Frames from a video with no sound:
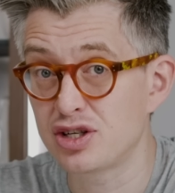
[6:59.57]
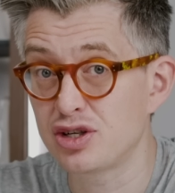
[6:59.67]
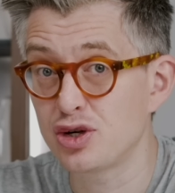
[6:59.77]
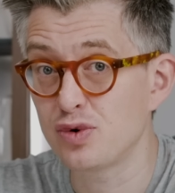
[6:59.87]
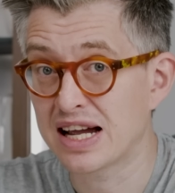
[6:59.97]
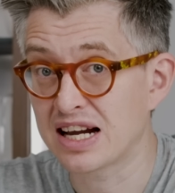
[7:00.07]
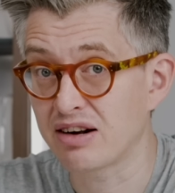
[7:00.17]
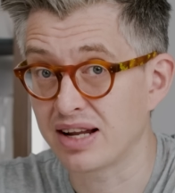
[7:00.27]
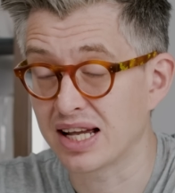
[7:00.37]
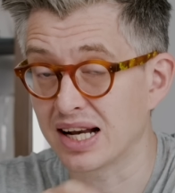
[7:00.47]
too
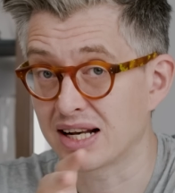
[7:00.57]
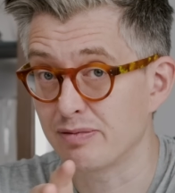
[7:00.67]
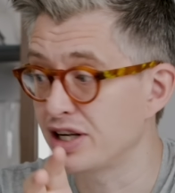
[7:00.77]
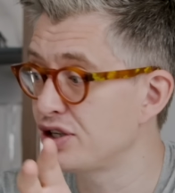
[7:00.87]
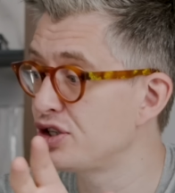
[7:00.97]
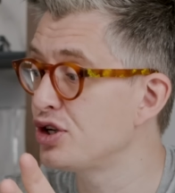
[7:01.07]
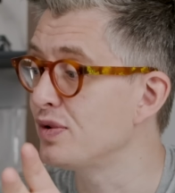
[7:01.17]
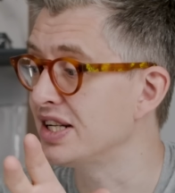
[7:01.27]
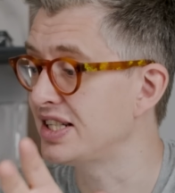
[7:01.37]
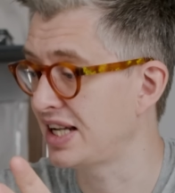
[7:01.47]
angry, a little bit too
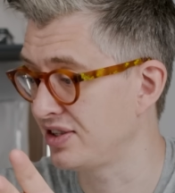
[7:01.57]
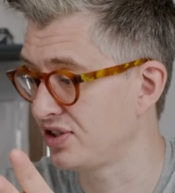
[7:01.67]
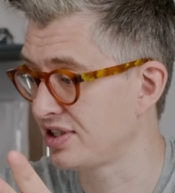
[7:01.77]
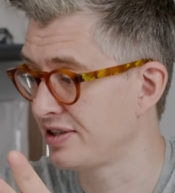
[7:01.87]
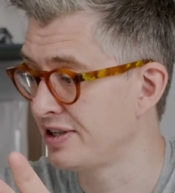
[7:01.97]
intense.